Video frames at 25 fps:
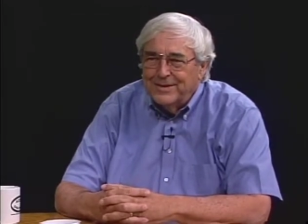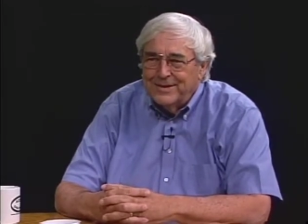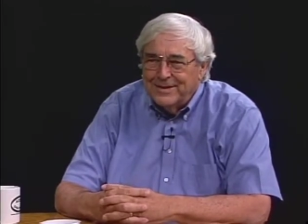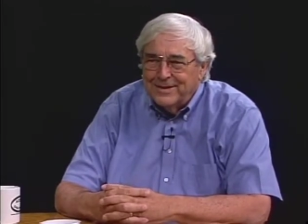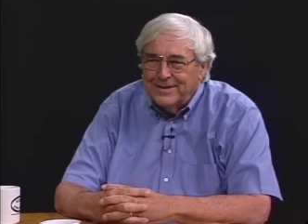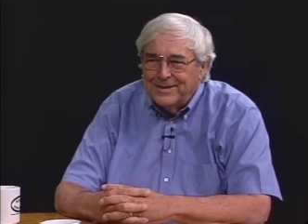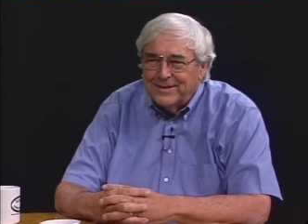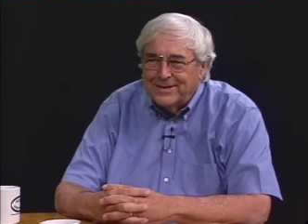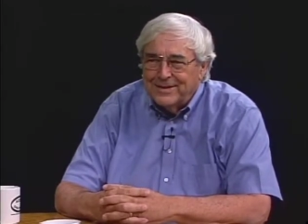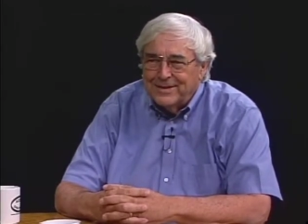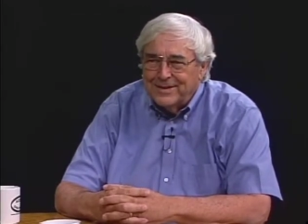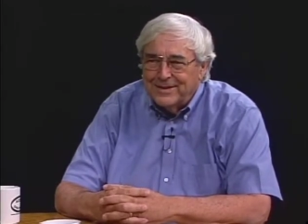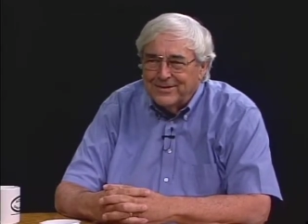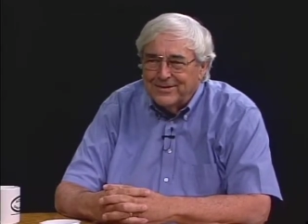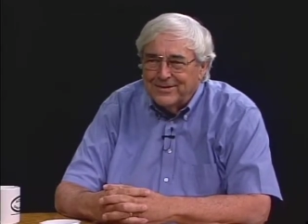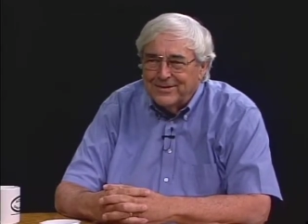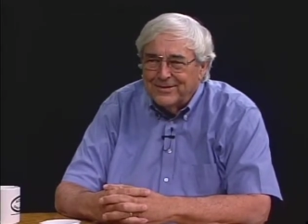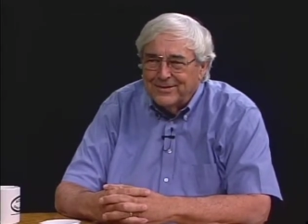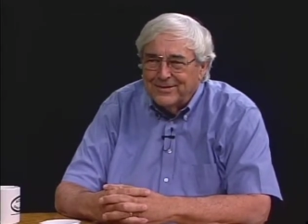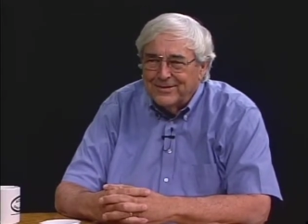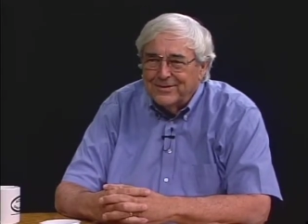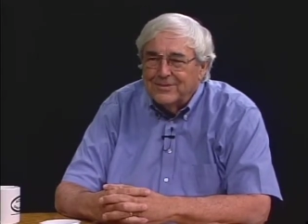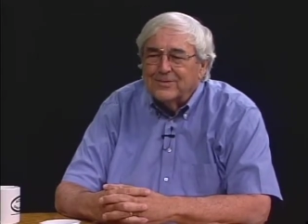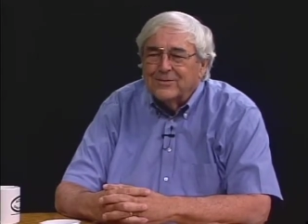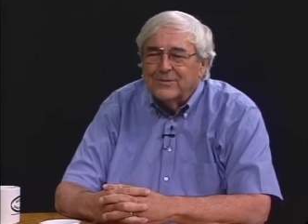your father
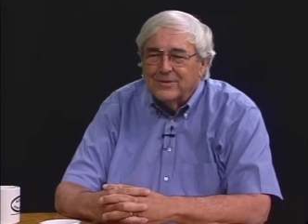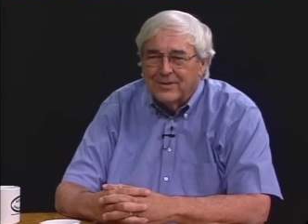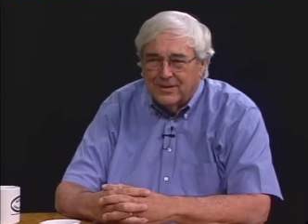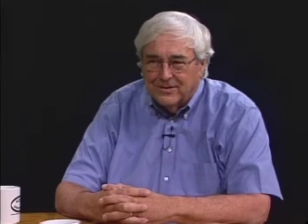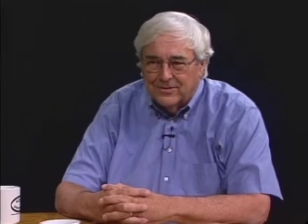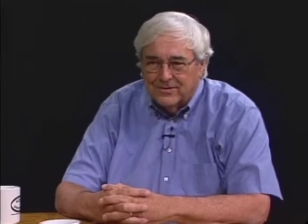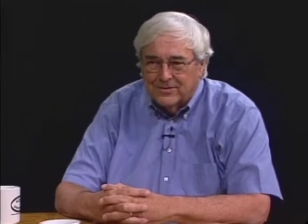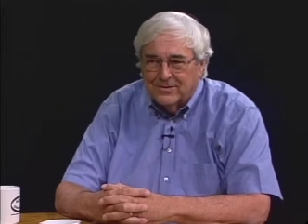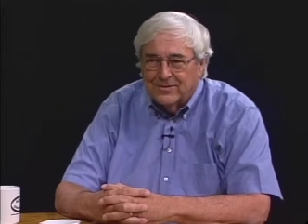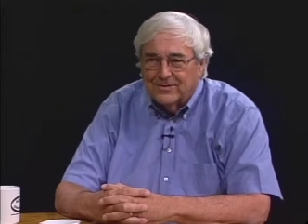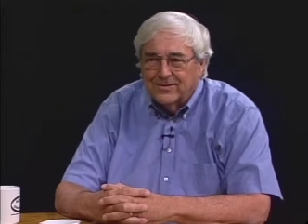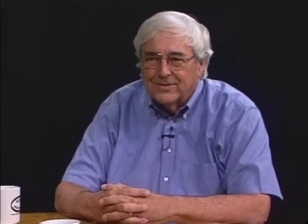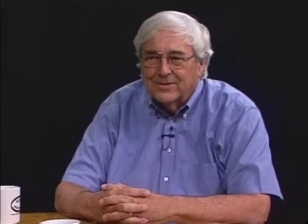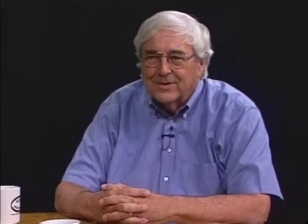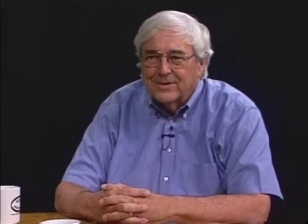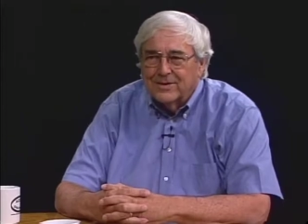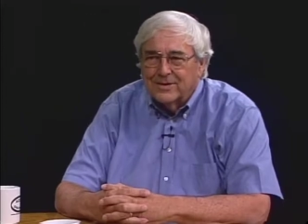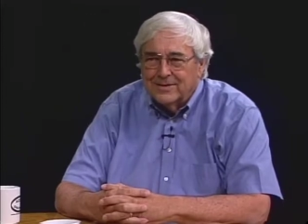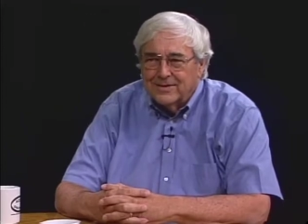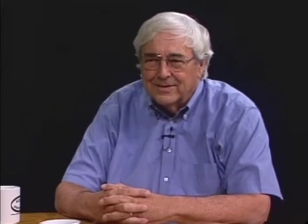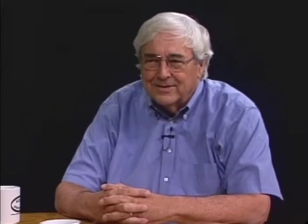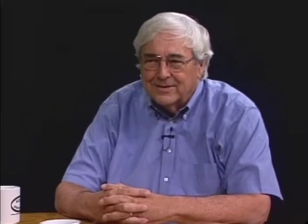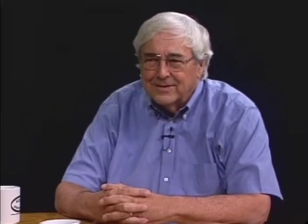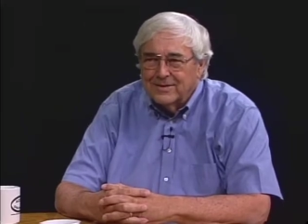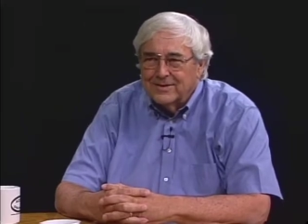was out in yes, Colorado. Right,
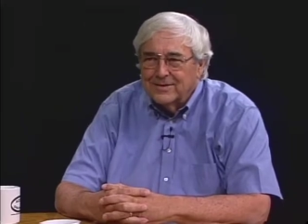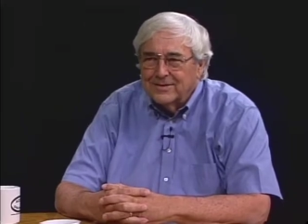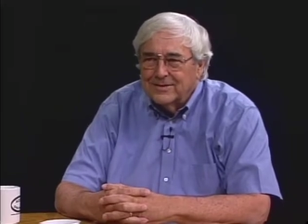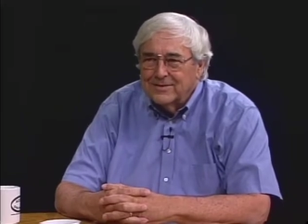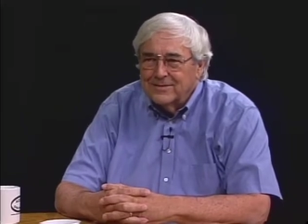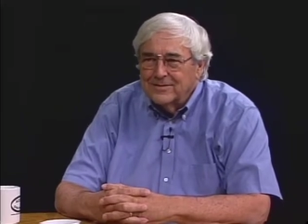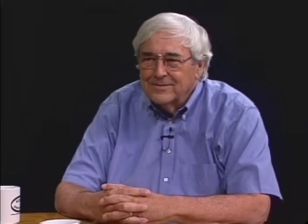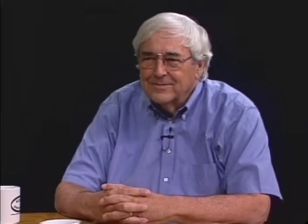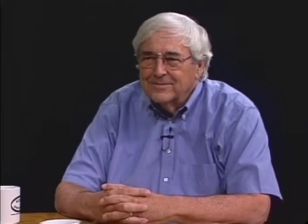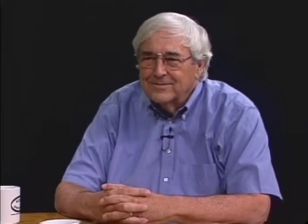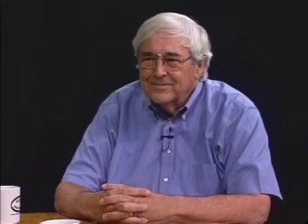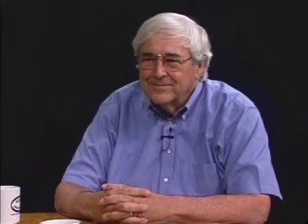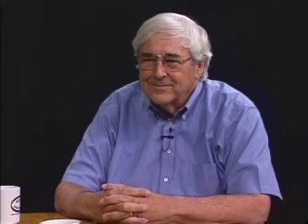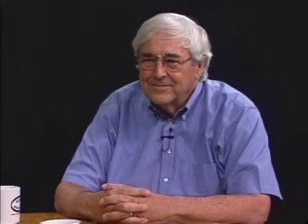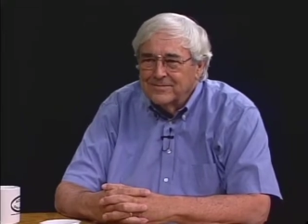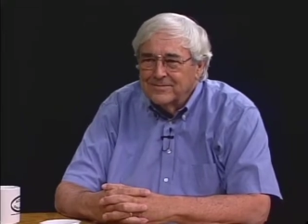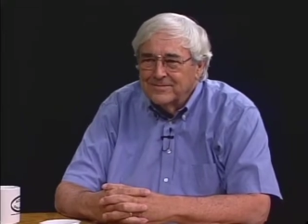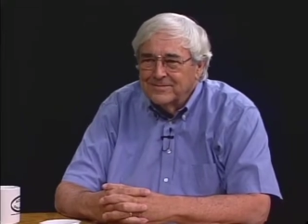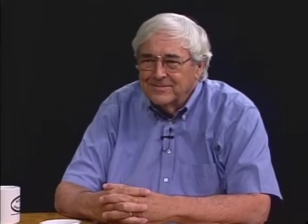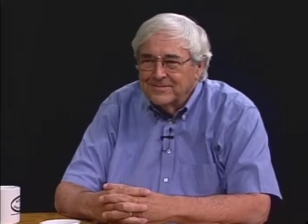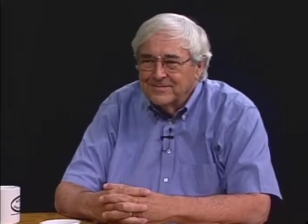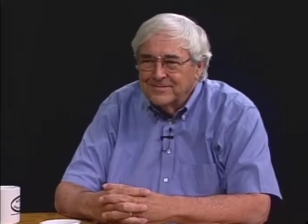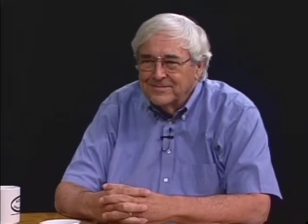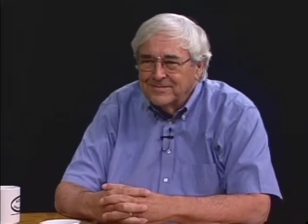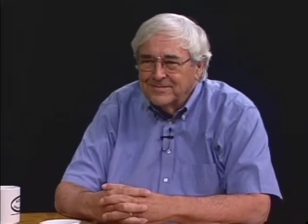right.
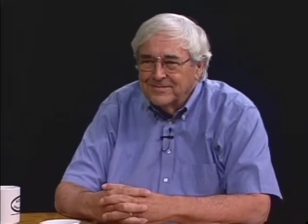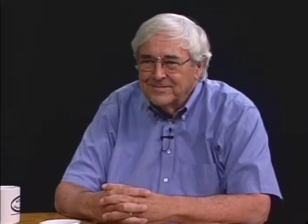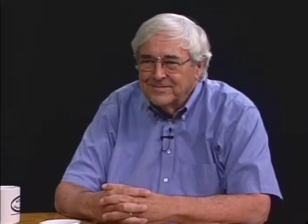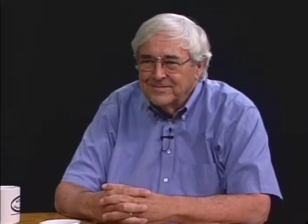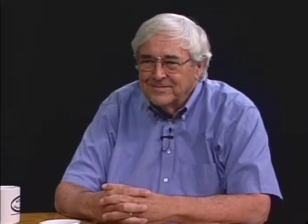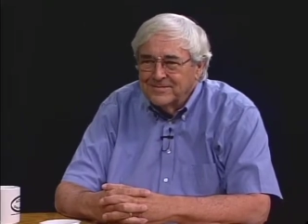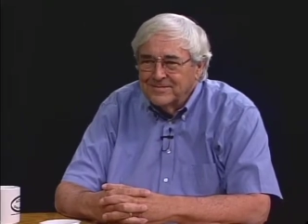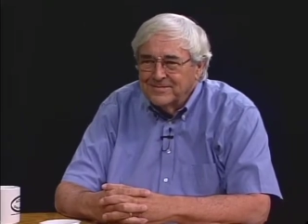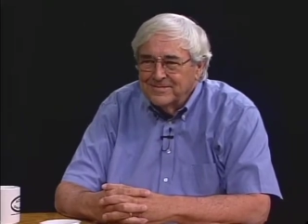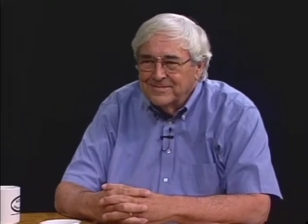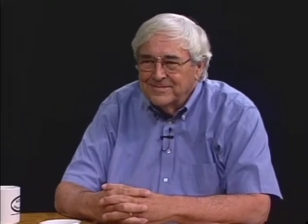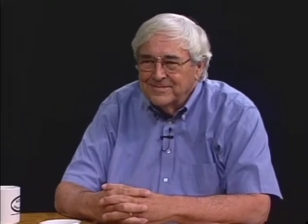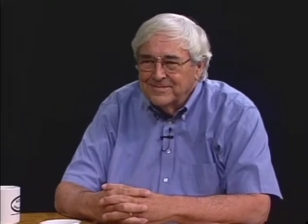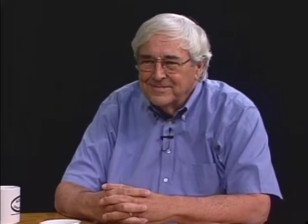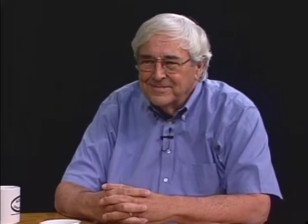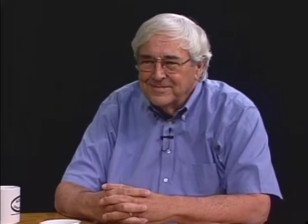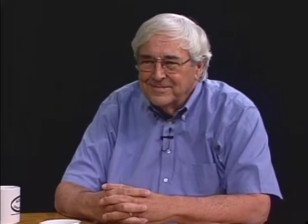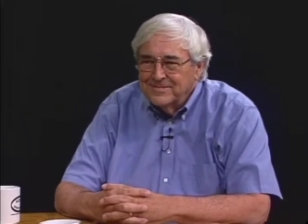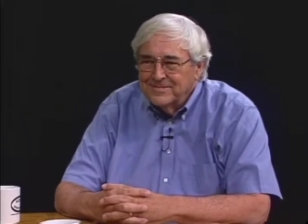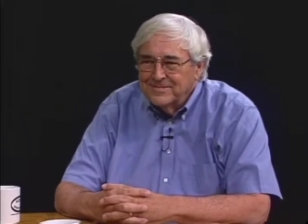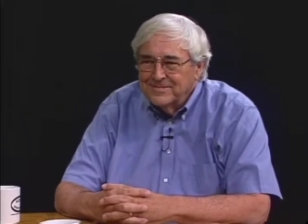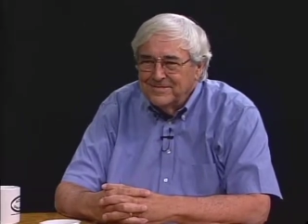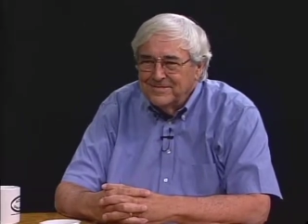Well, that's a story.